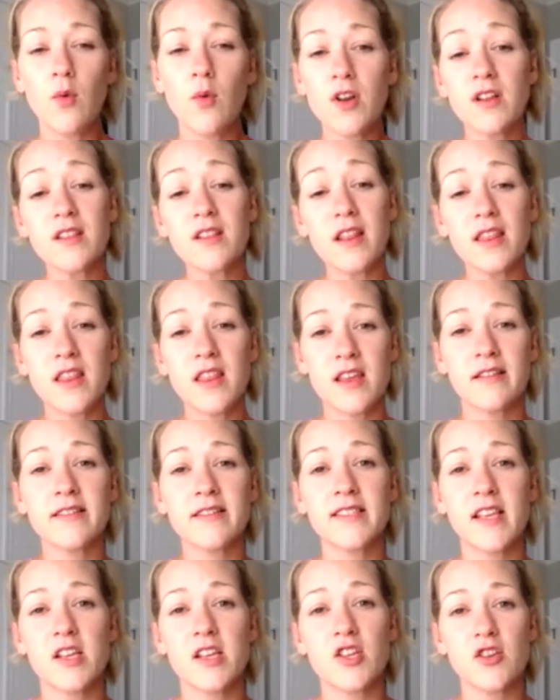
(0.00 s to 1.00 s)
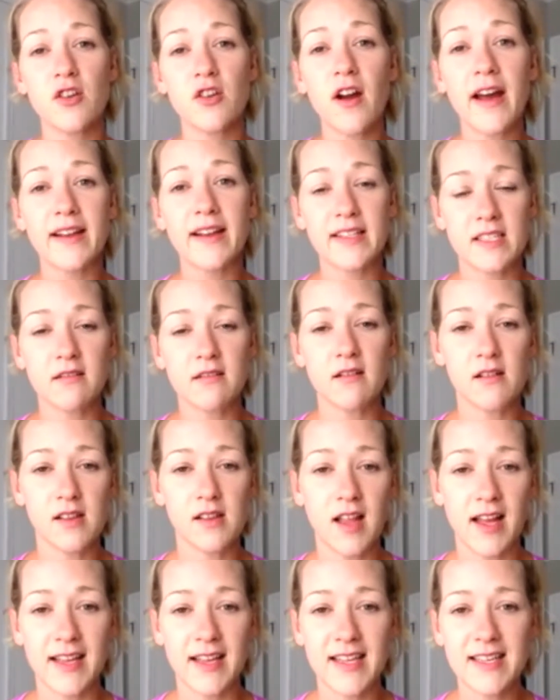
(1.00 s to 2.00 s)
What are the things that your ideal
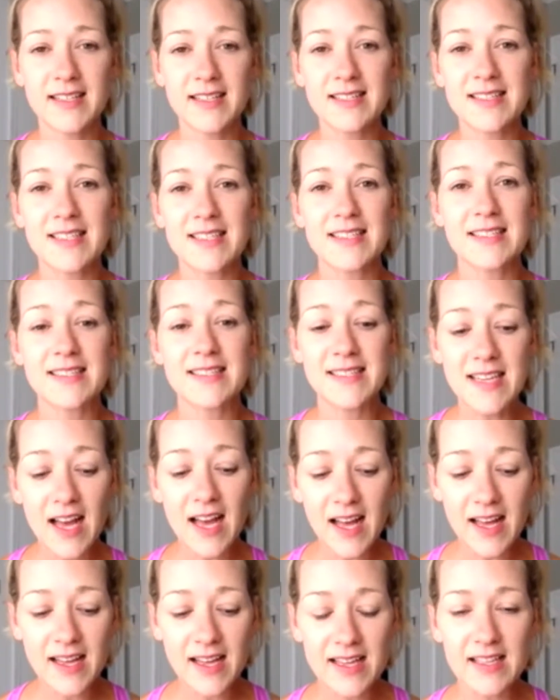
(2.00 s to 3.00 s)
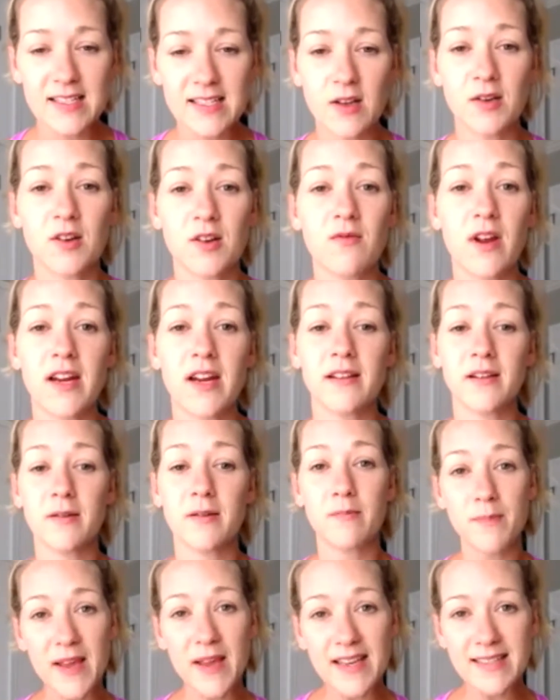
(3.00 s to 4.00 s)
client does on a
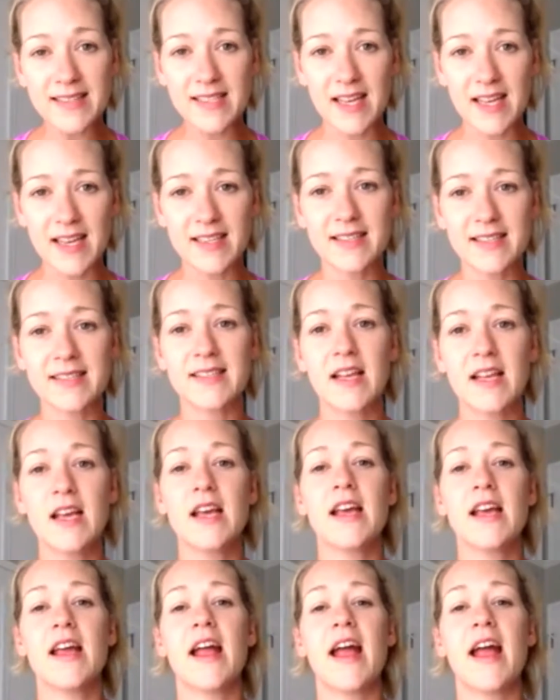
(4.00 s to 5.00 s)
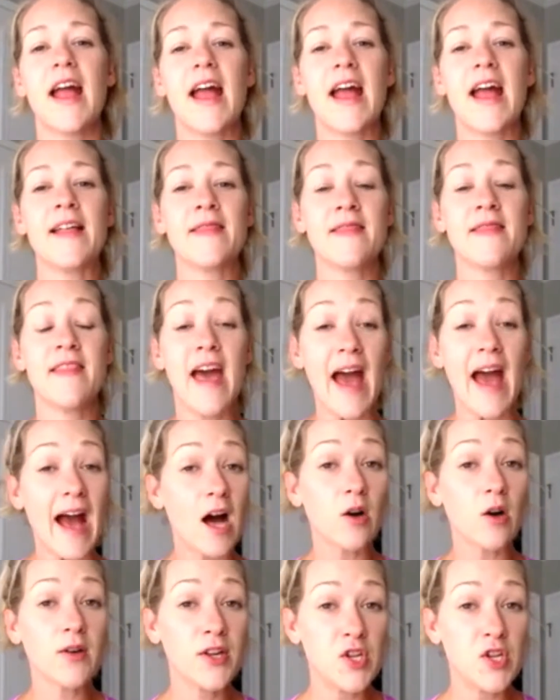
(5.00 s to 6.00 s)
regular basis, and
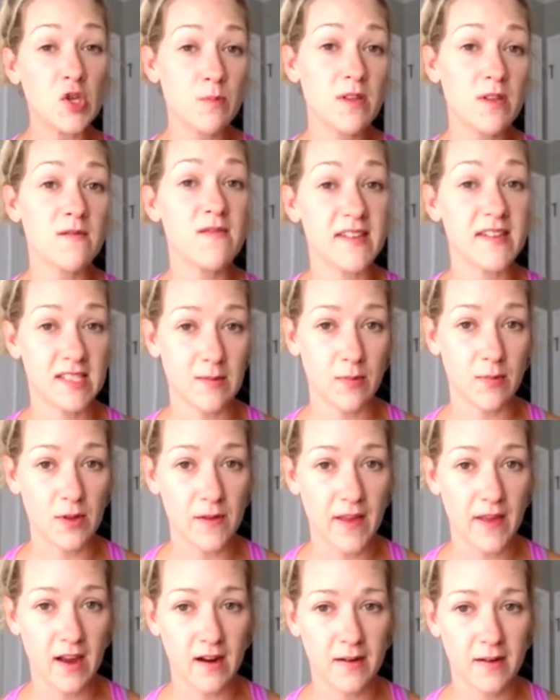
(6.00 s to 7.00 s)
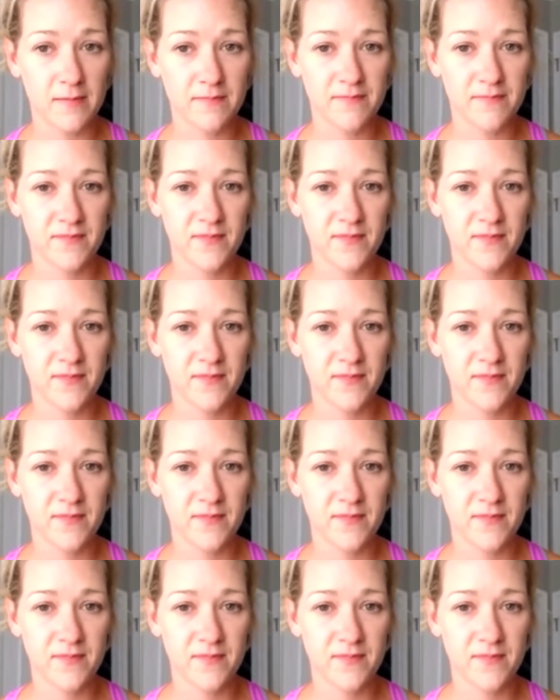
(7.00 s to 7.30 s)
how can you be visible there?